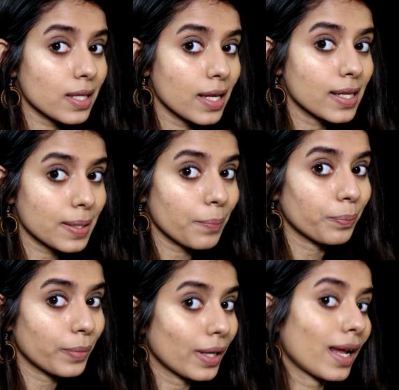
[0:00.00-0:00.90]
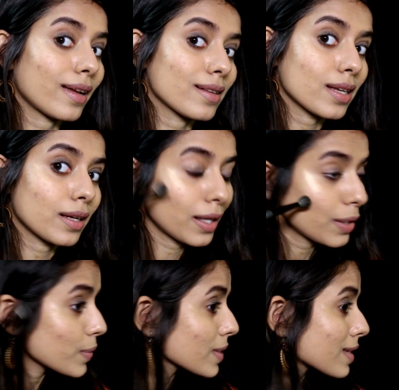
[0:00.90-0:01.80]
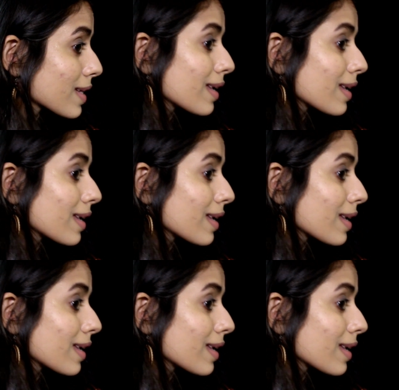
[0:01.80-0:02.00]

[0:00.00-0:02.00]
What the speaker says: is blinding. Can you see?